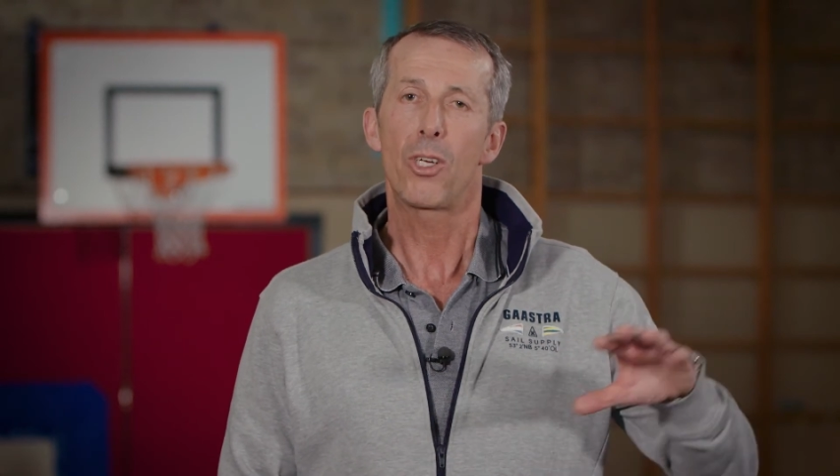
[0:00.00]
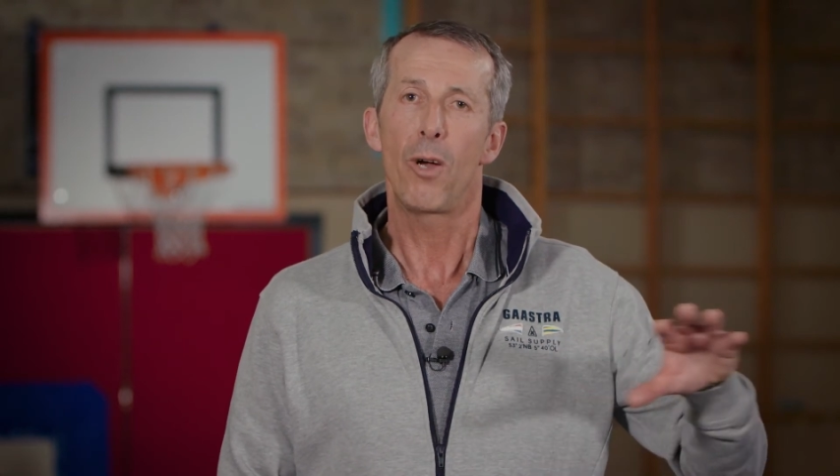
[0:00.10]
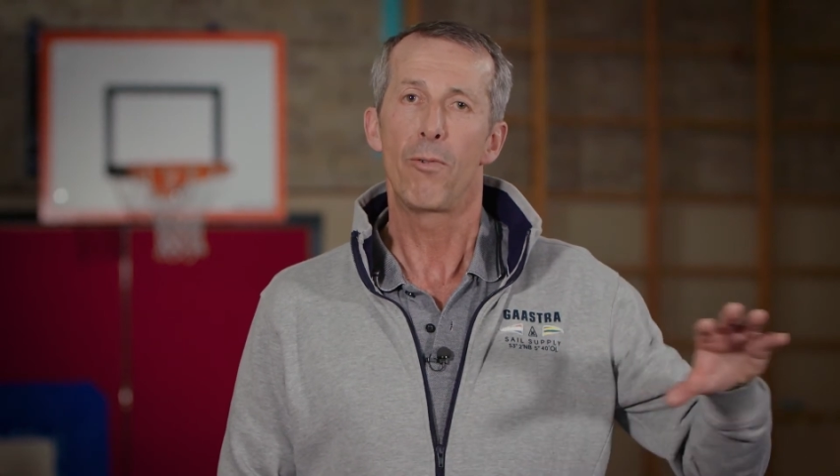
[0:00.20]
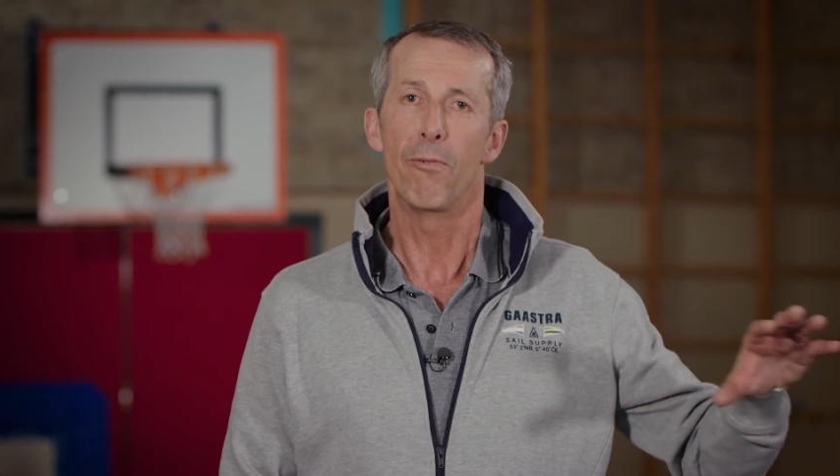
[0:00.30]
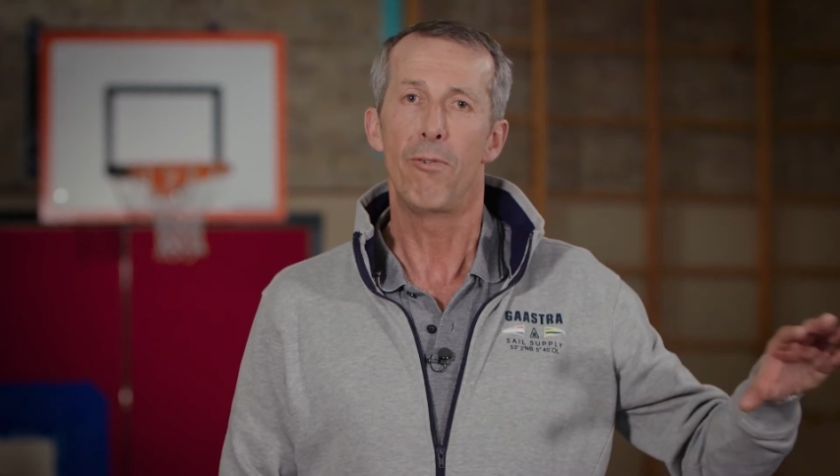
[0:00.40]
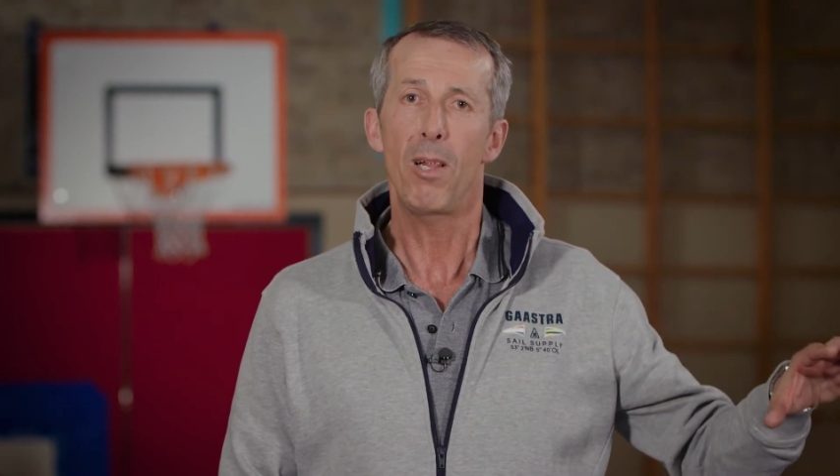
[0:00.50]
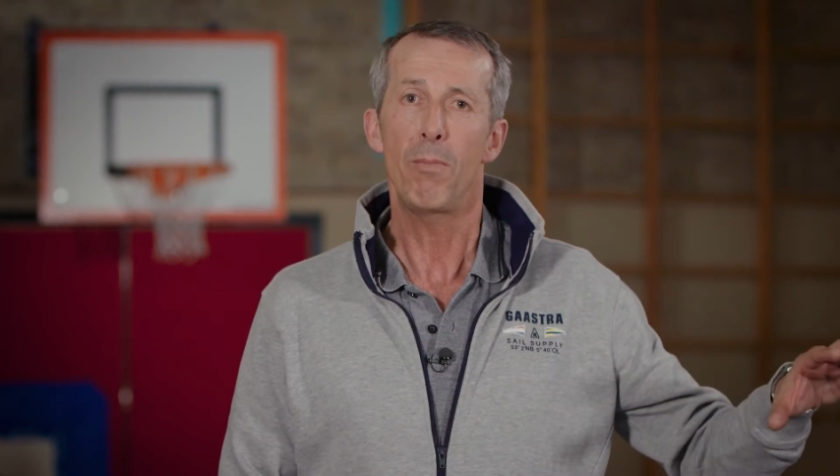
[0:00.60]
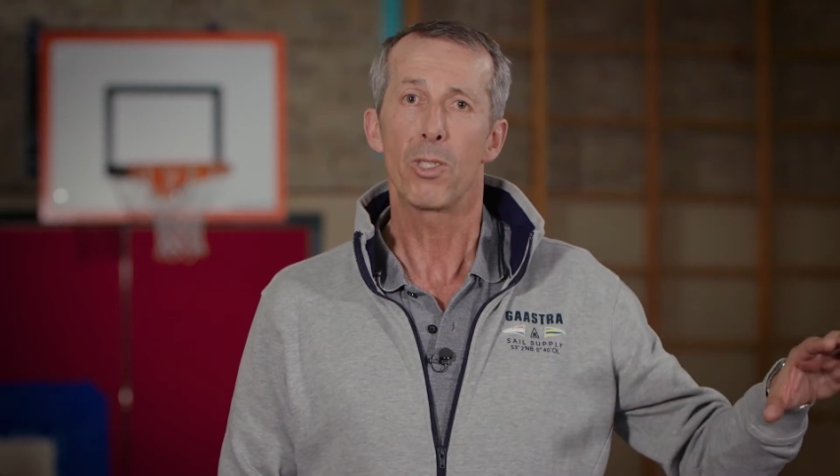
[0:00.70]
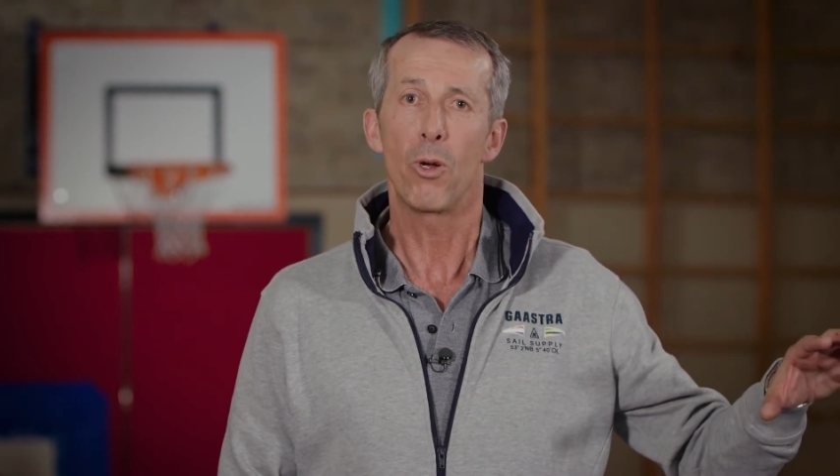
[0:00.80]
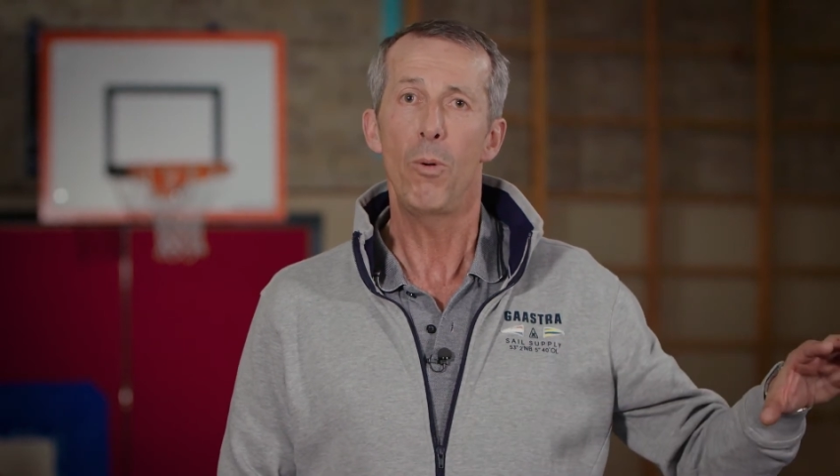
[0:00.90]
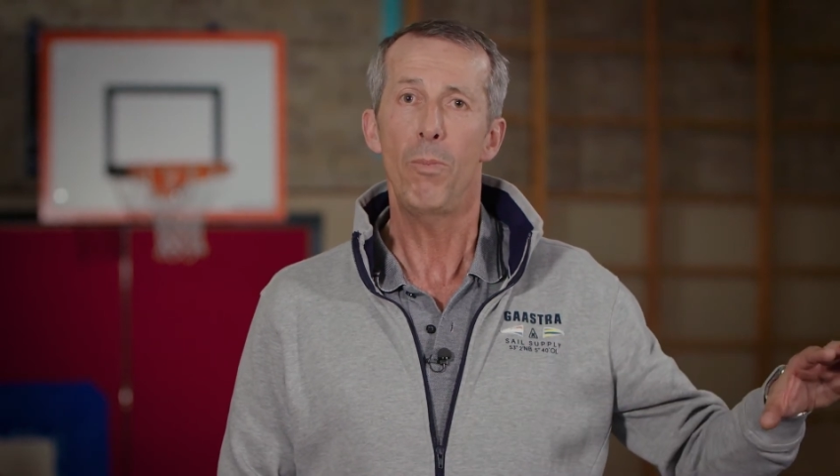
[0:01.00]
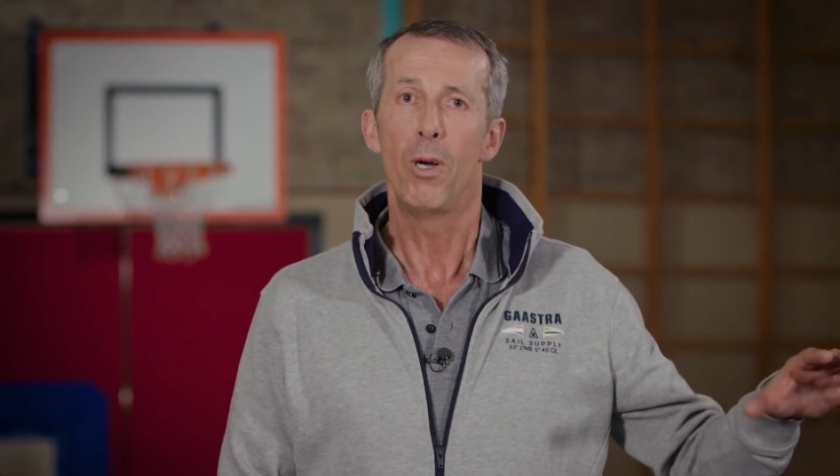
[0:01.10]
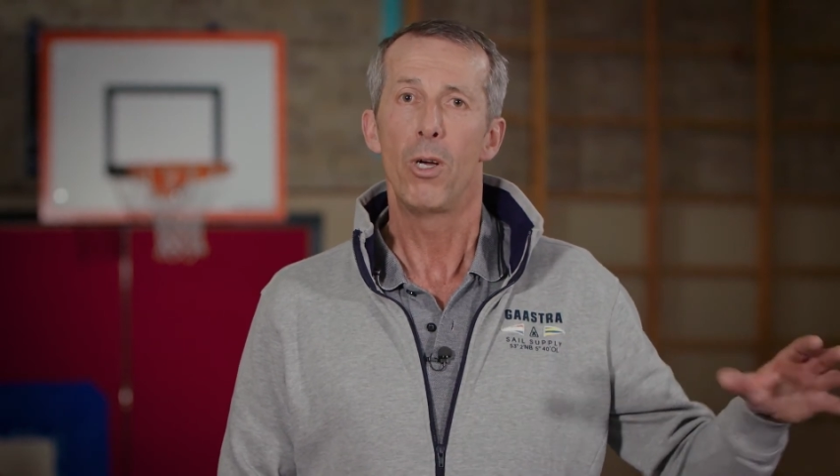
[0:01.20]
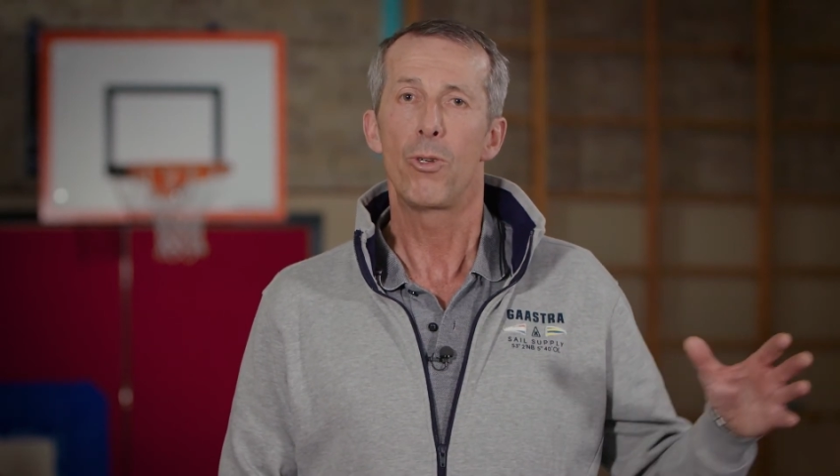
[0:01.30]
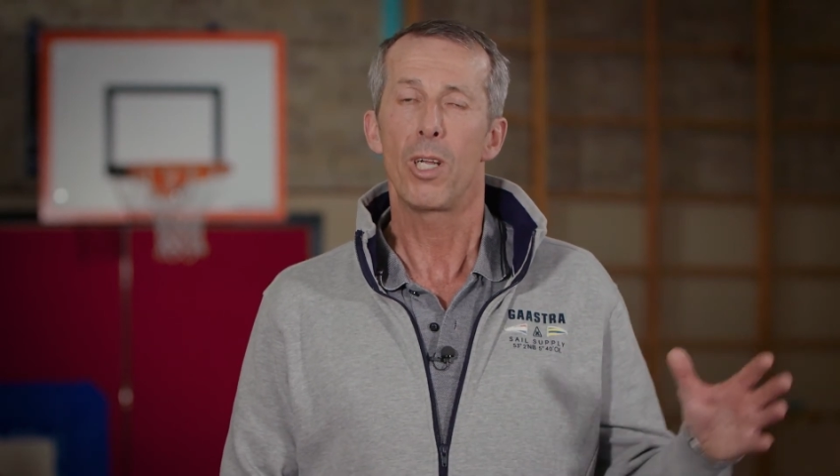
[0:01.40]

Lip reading: and move the crash mat